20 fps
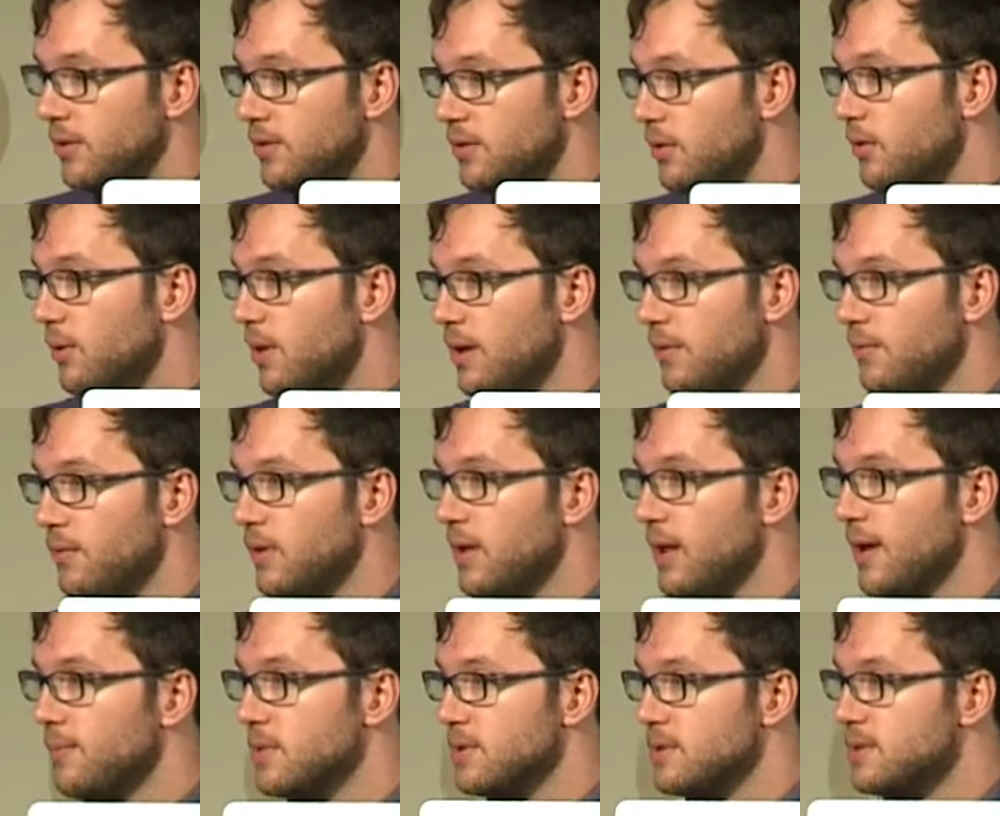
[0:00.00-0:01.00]
So right, if a
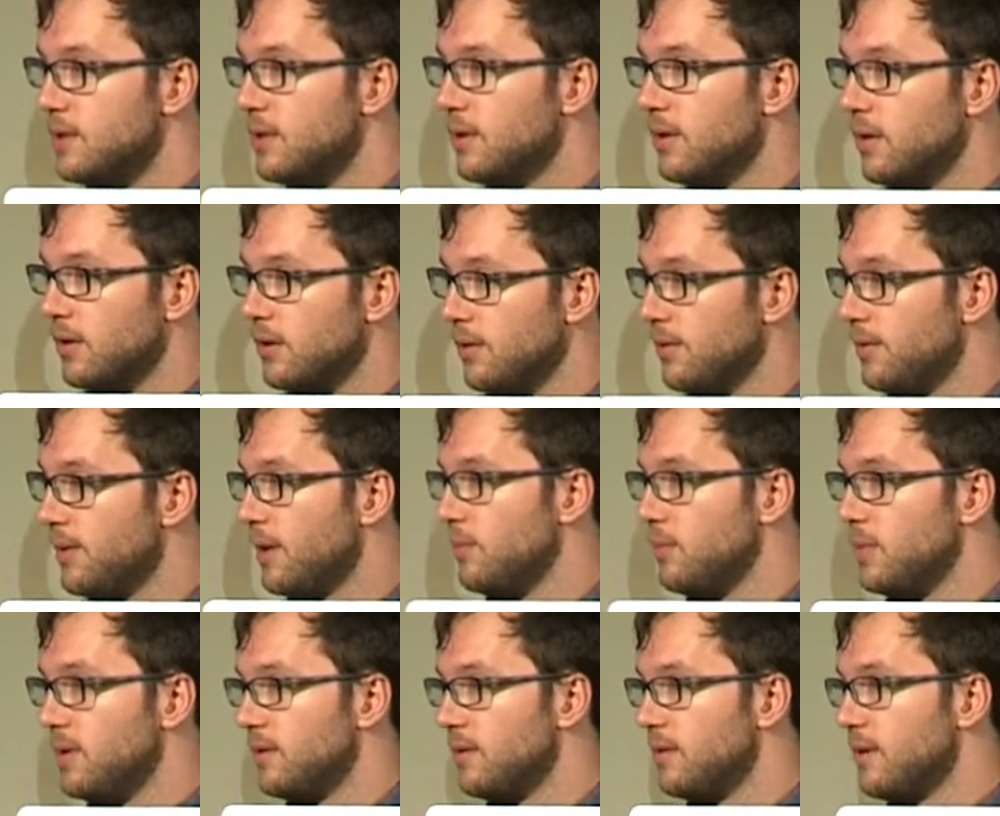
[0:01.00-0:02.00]
gamma is zero, that
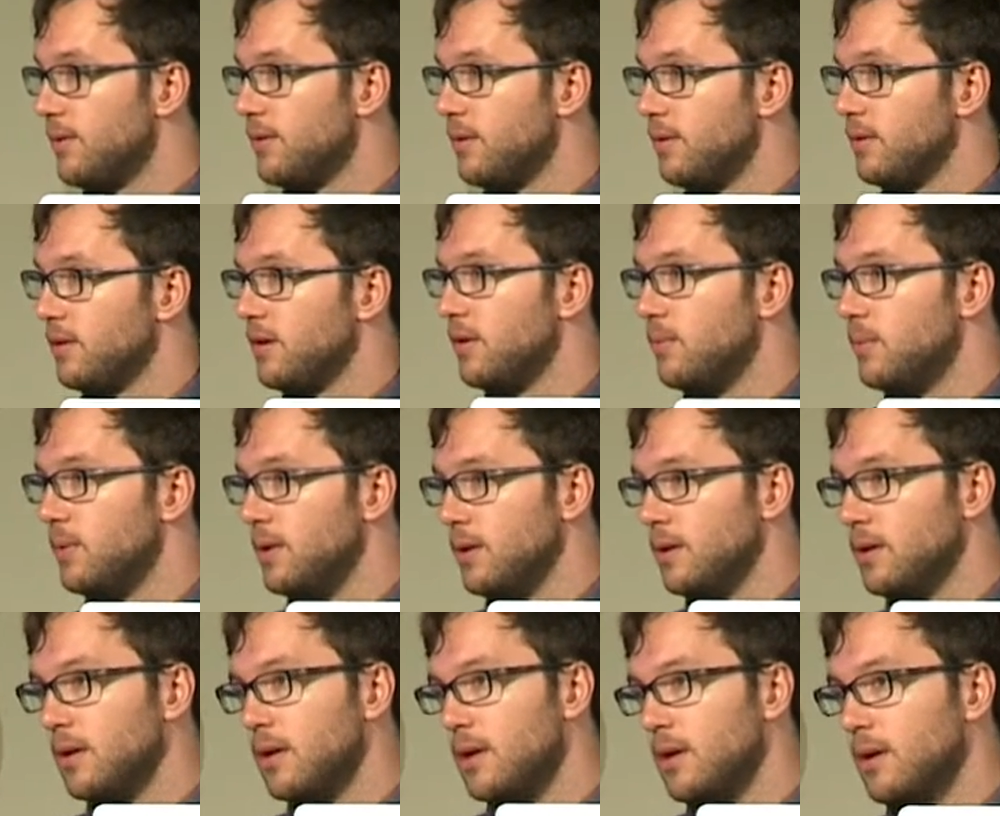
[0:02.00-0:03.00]
means that there's going to
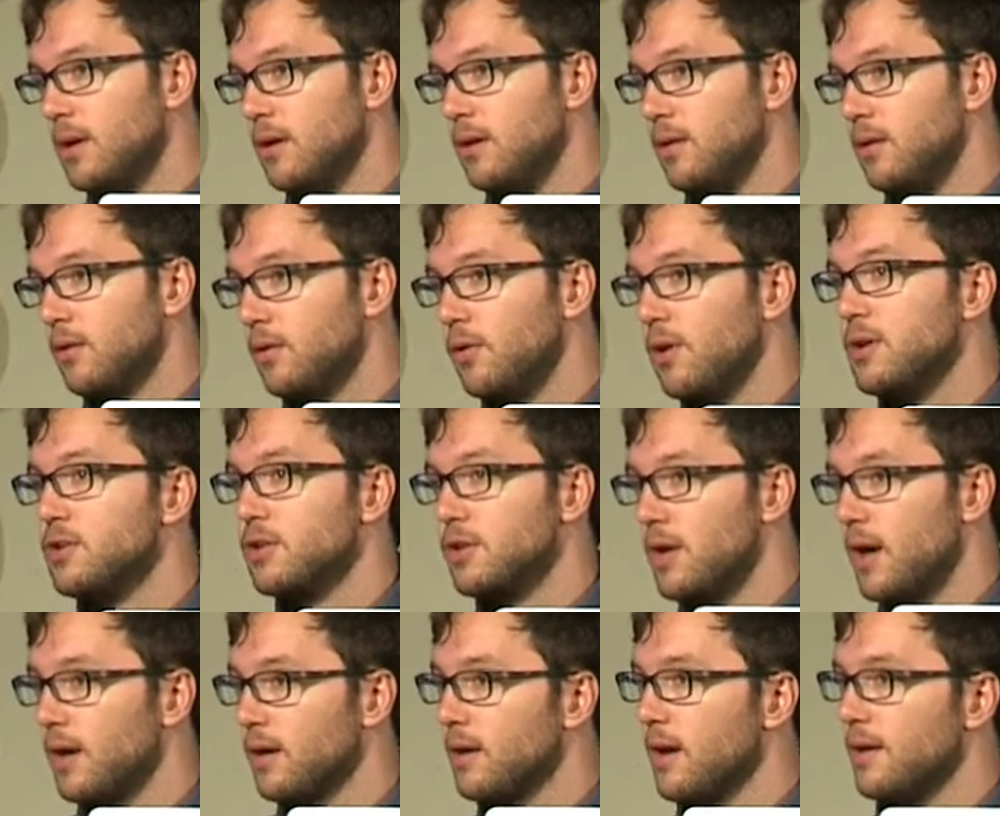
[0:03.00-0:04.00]
be Granger
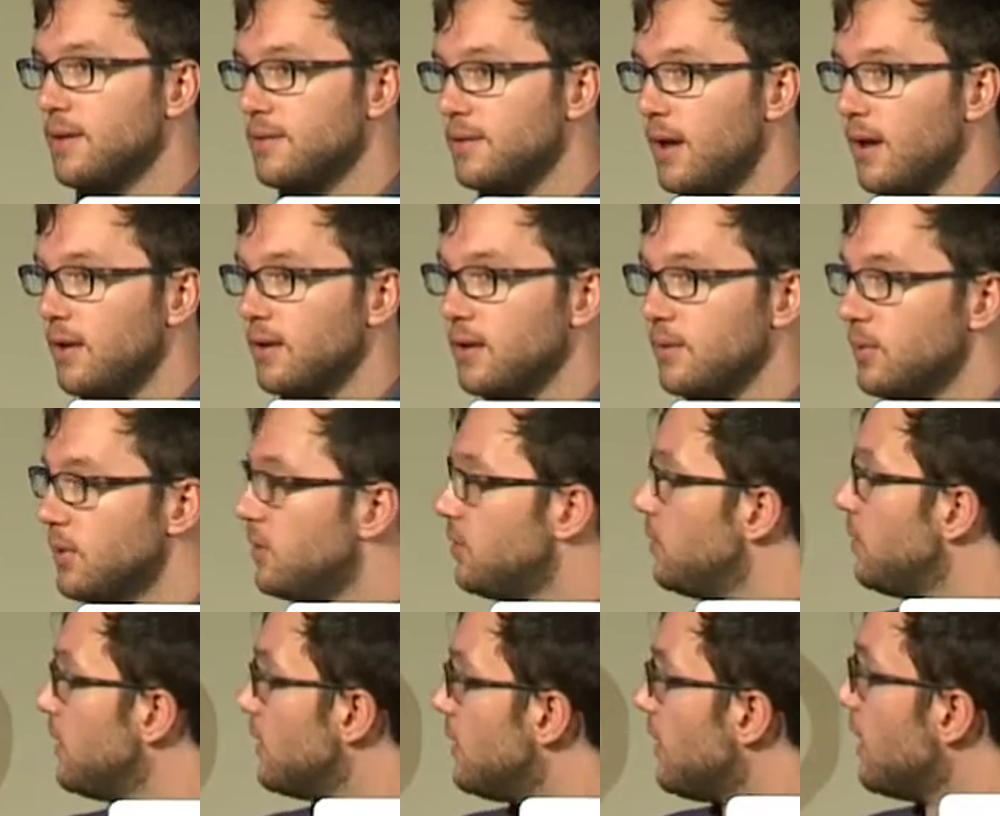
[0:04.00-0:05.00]
non-causality
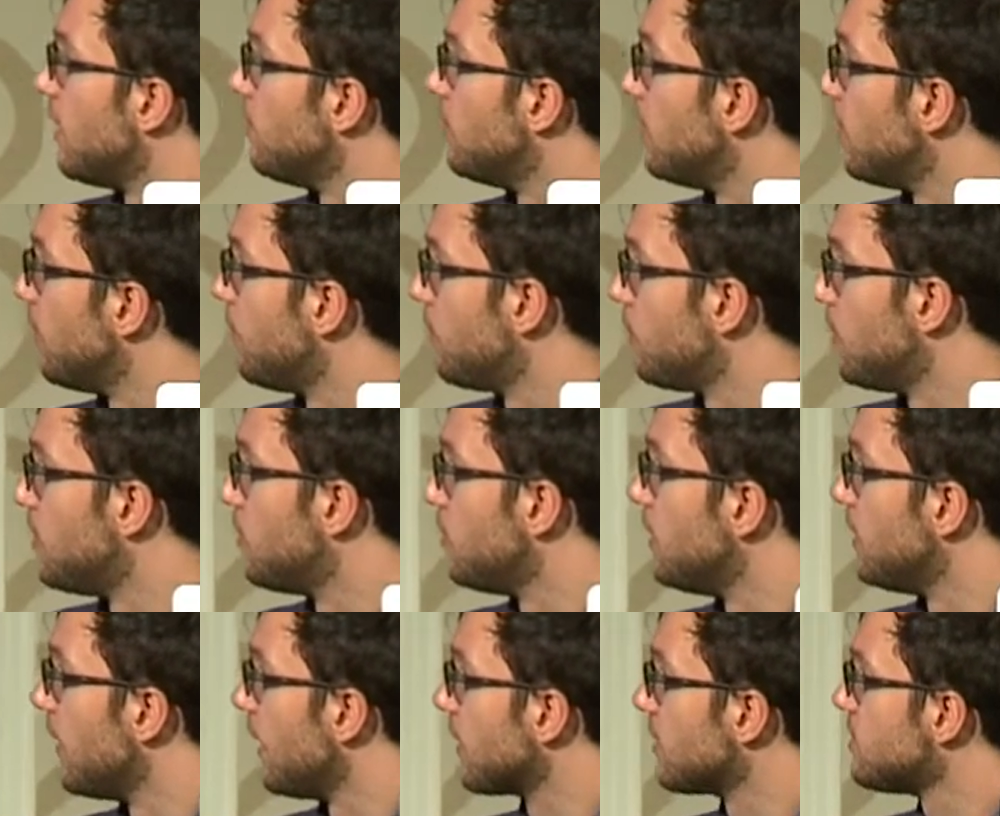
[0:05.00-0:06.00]
between gamma
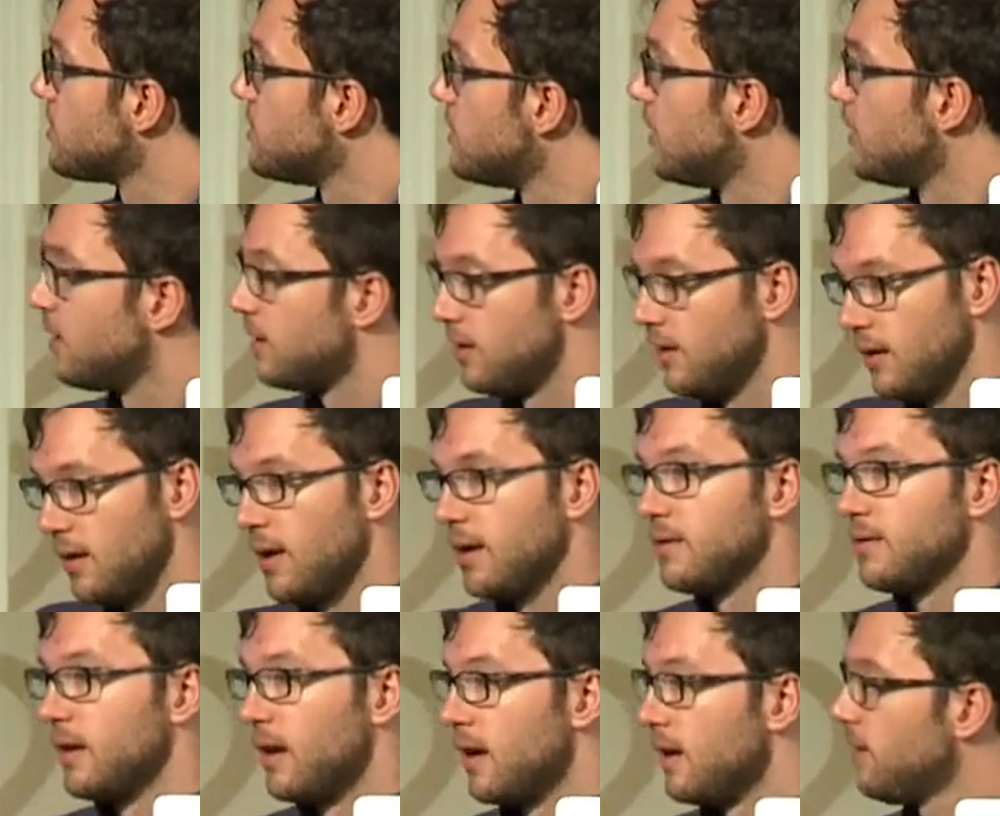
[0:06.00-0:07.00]
between xj and
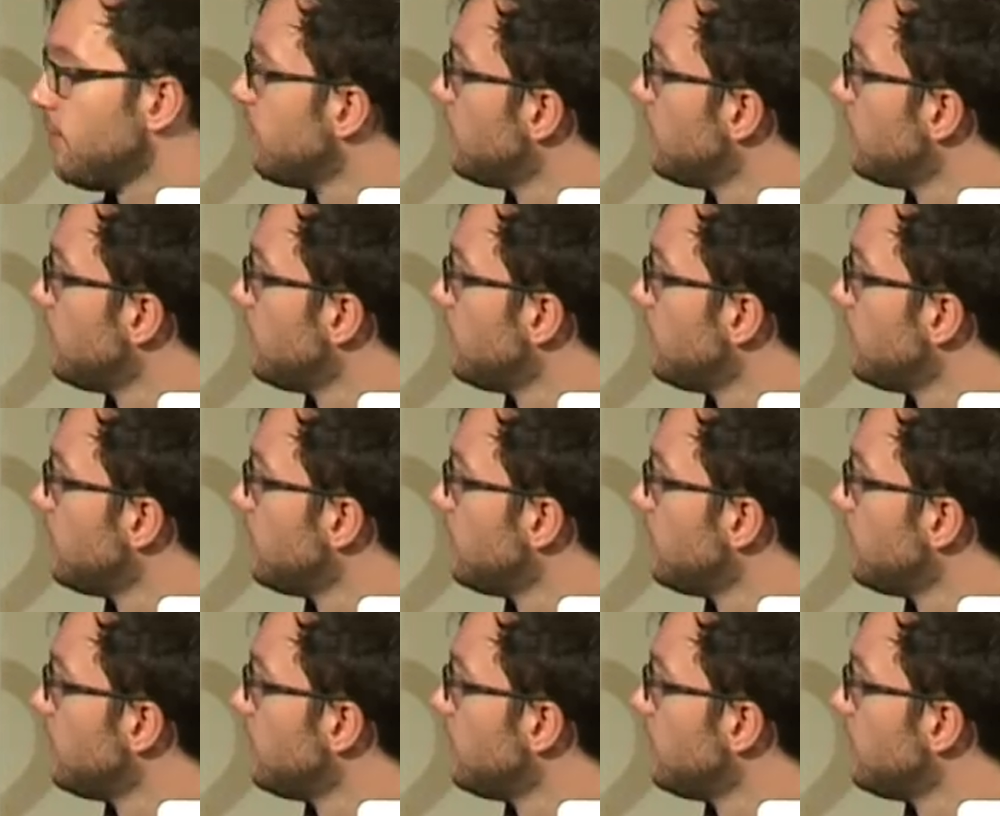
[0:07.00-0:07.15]
xi.